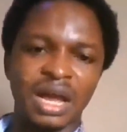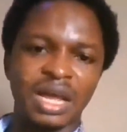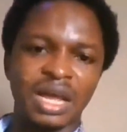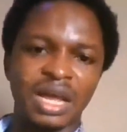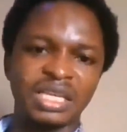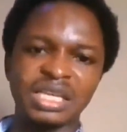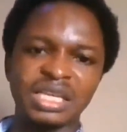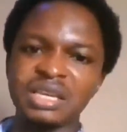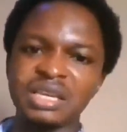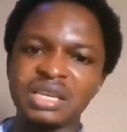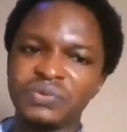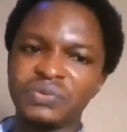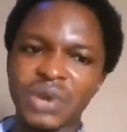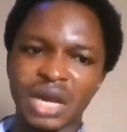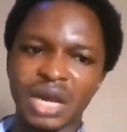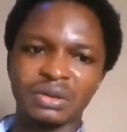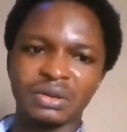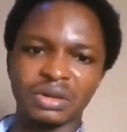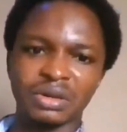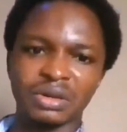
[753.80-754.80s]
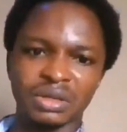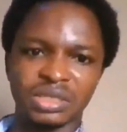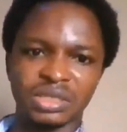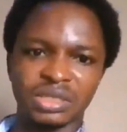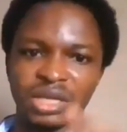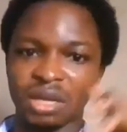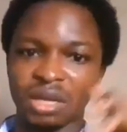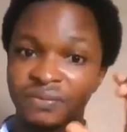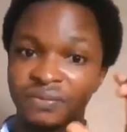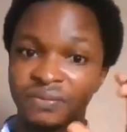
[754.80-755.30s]
If you are not
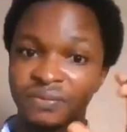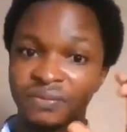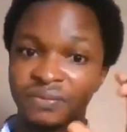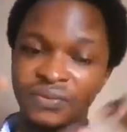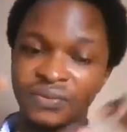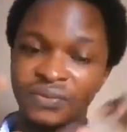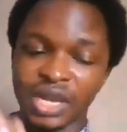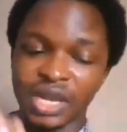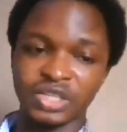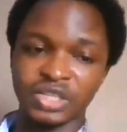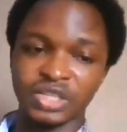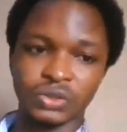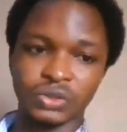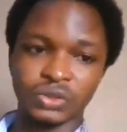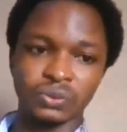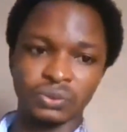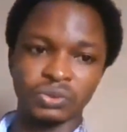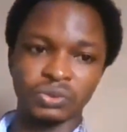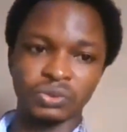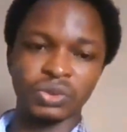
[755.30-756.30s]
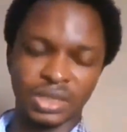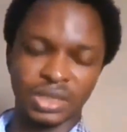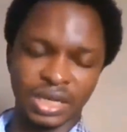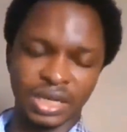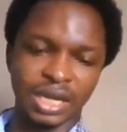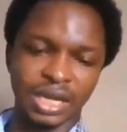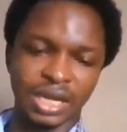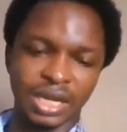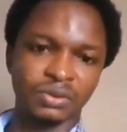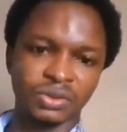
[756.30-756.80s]
a full-fledged school, you
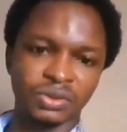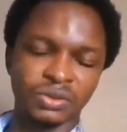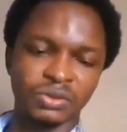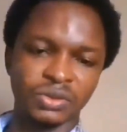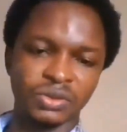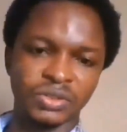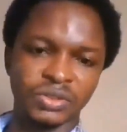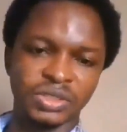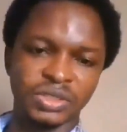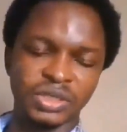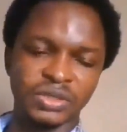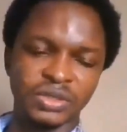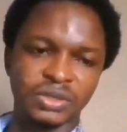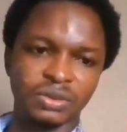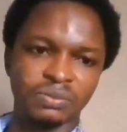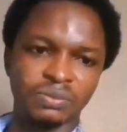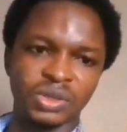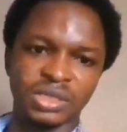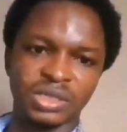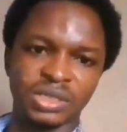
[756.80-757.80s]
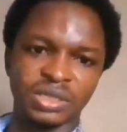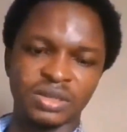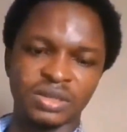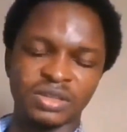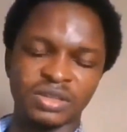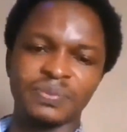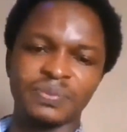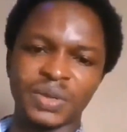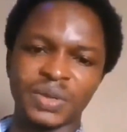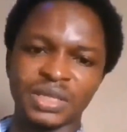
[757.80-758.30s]
can also use Gsuite, but it
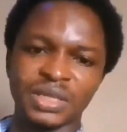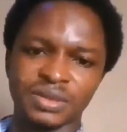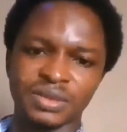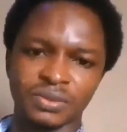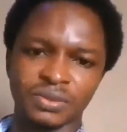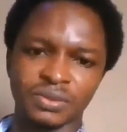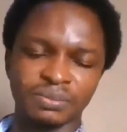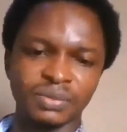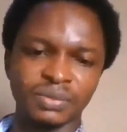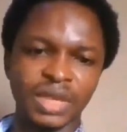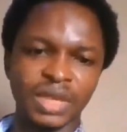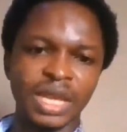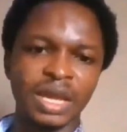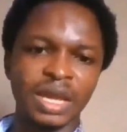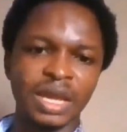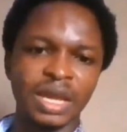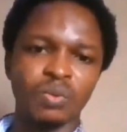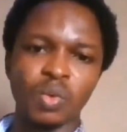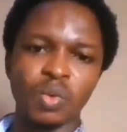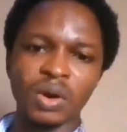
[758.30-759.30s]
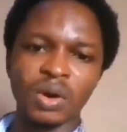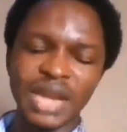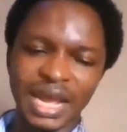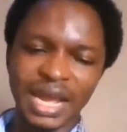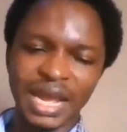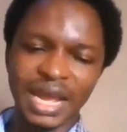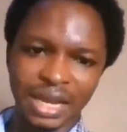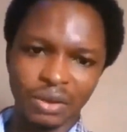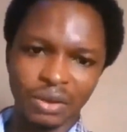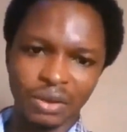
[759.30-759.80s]
all depends on what
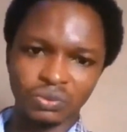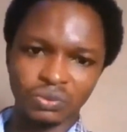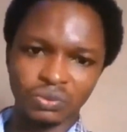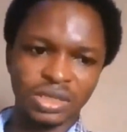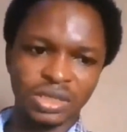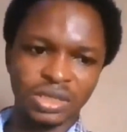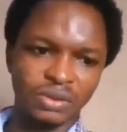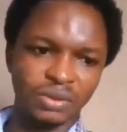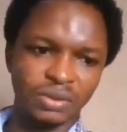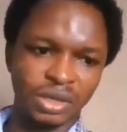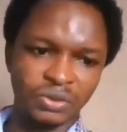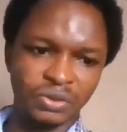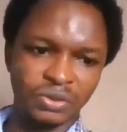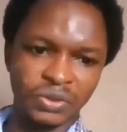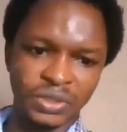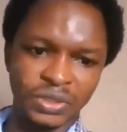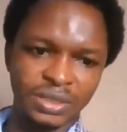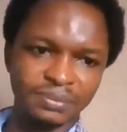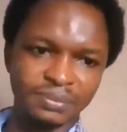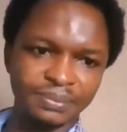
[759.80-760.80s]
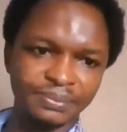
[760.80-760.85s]
account that you are using.